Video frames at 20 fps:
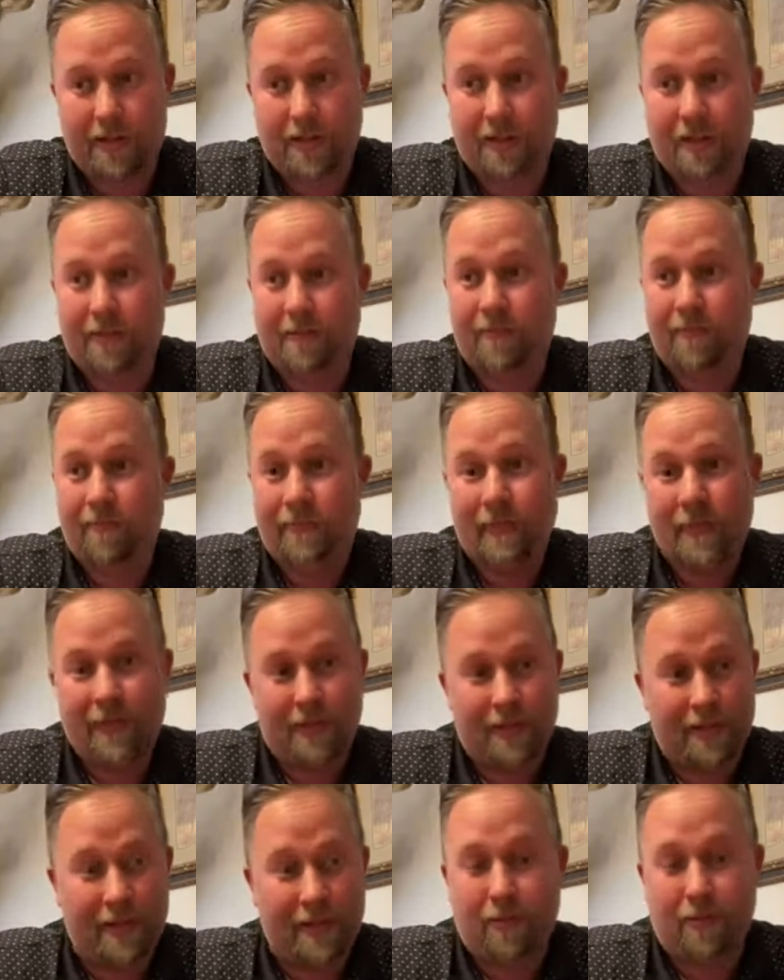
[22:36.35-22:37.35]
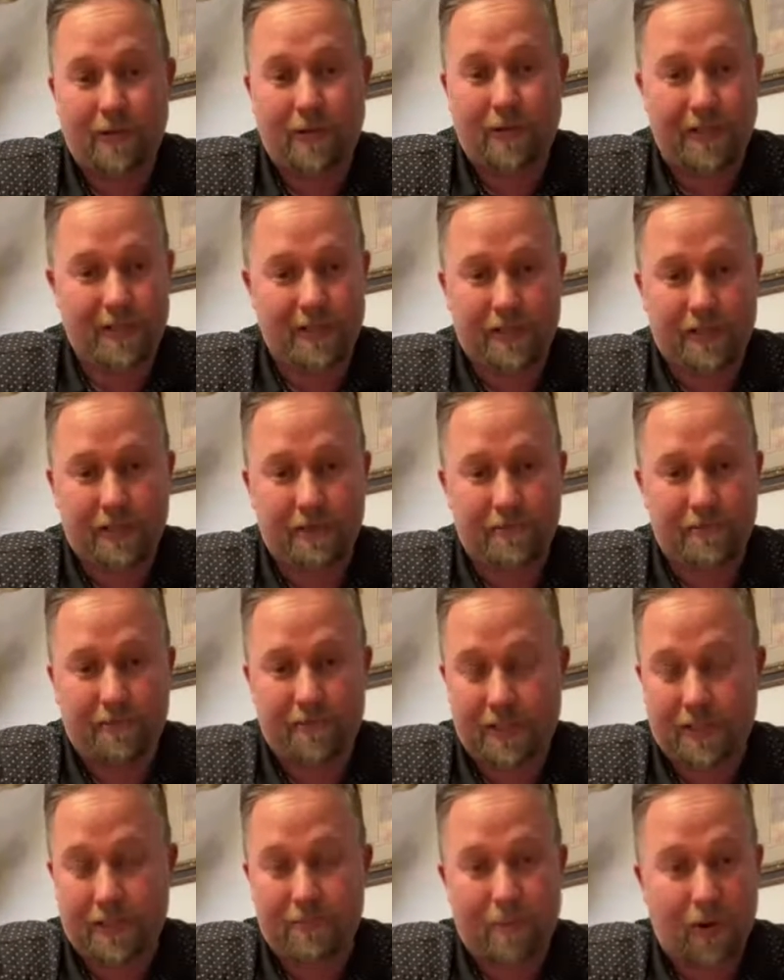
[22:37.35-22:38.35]
The other way is
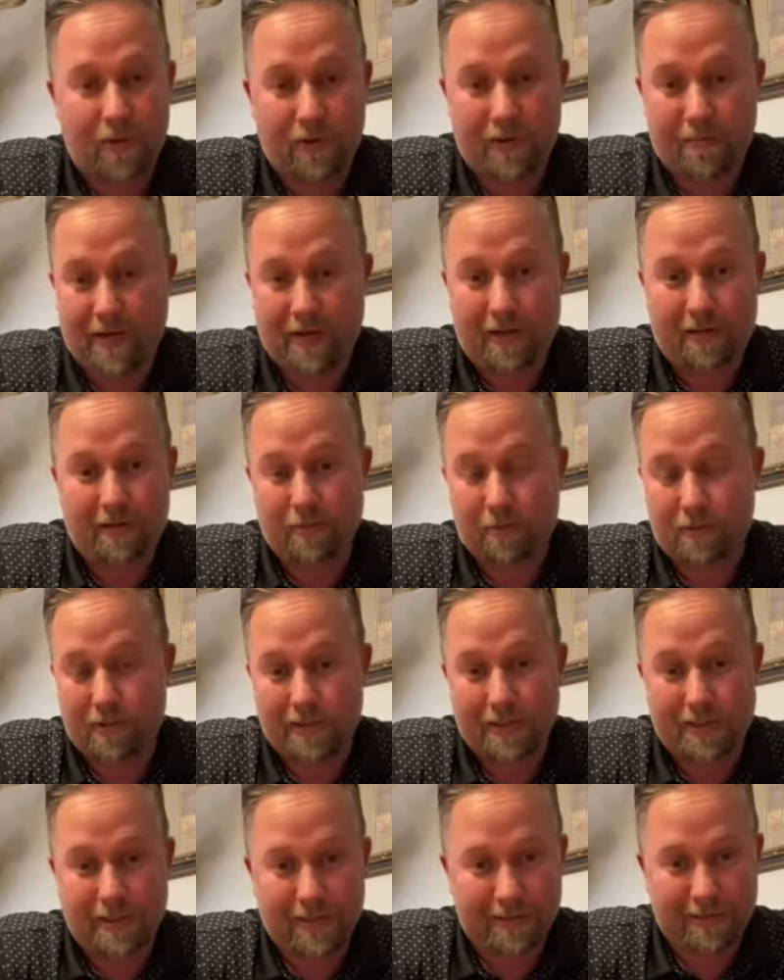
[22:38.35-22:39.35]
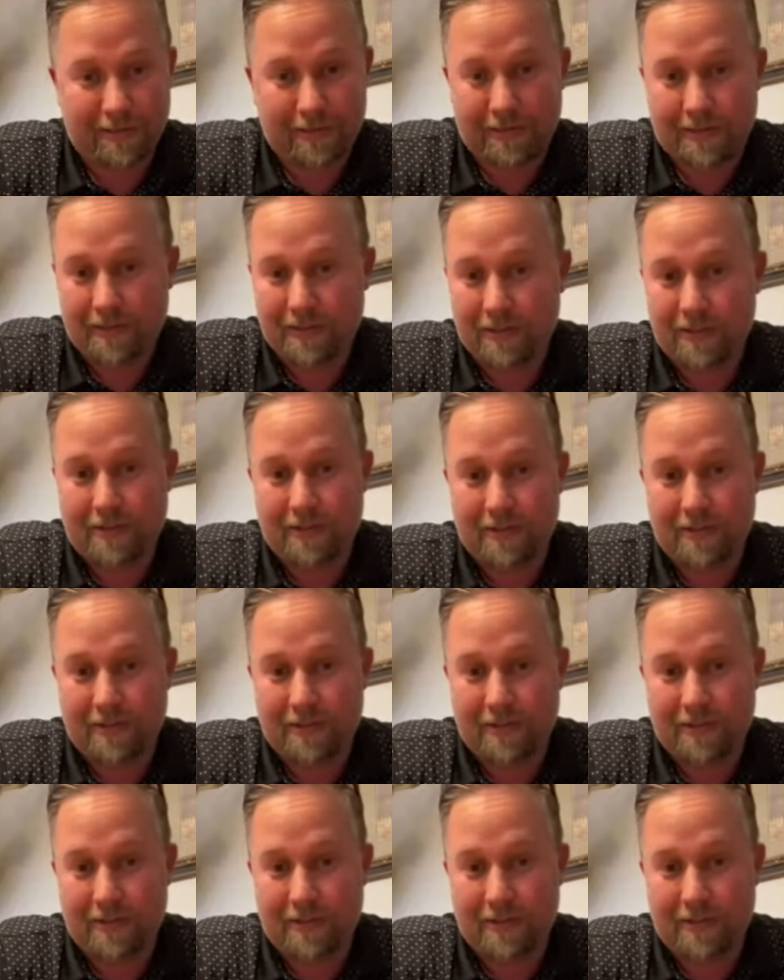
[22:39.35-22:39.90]
you debone them out in the woods and